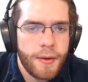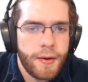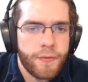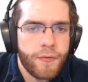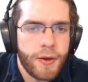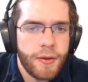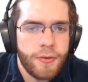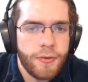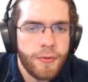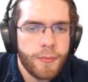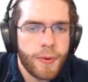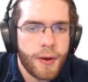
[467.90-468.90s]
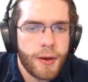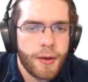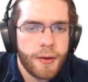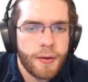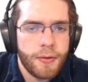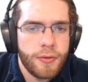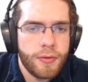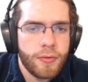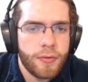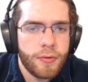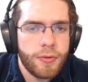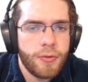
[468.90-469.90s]
And if I do my
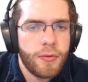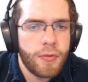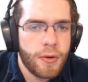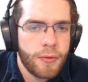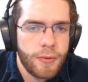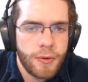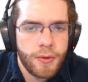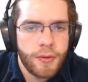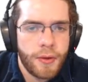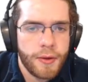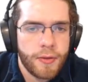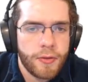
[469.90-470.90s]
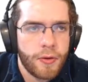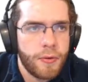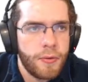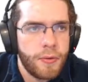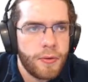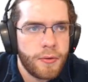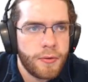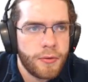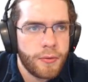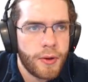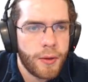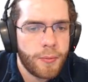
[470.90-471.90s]
0, 0, like so, let's
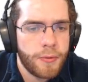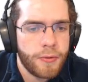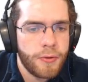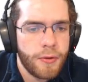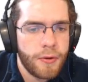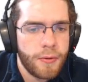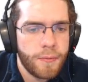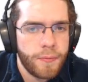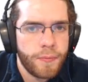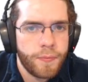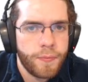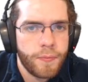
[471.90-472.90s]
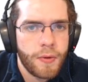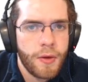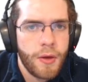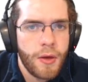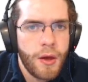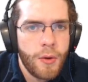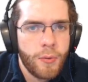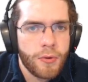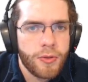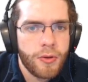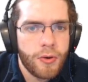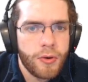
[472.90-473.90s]
see what happens here.
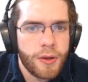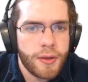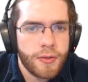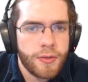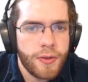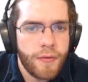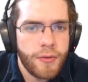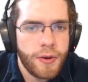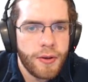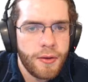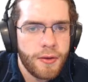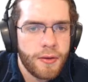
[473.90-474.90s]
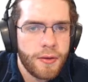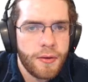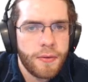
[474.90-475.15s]
We'll see I'll get to 70.